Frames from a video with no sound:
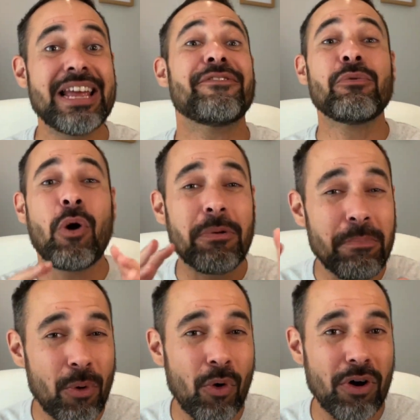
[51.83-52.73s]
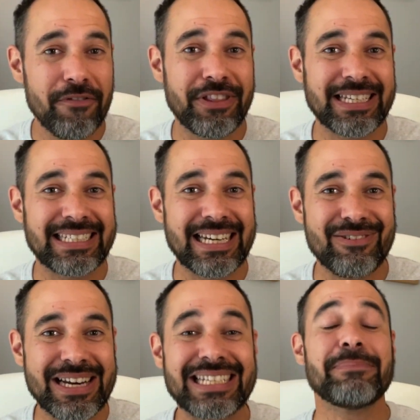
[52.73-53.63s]
If you want more of this
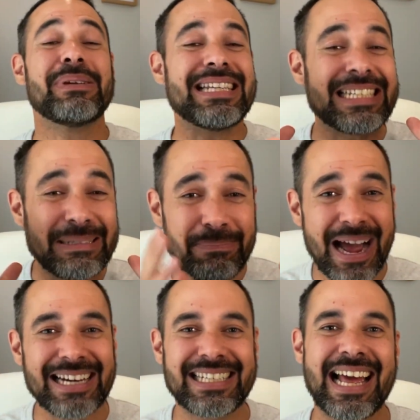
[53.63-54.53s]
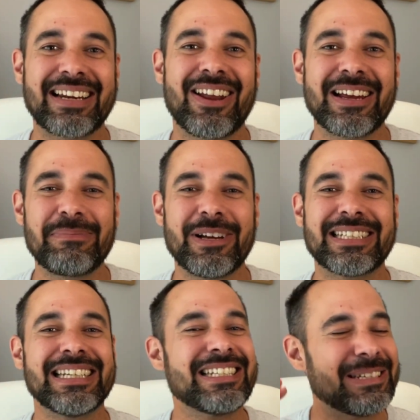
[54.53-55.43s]
series, please smash that like
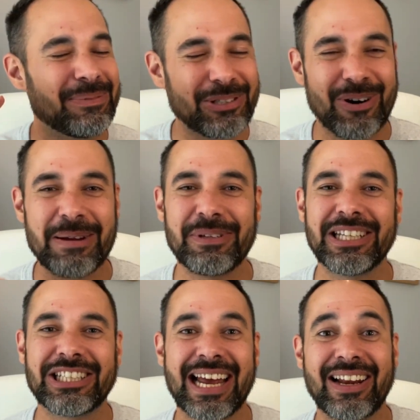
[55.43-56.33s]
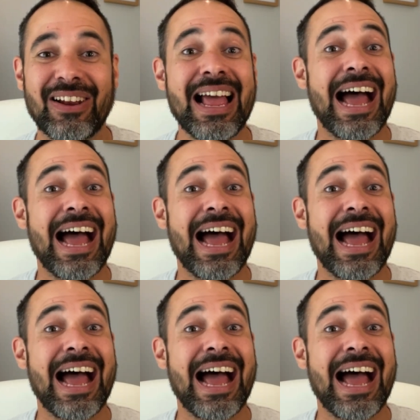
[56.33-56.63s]
button, subscribe to the channel,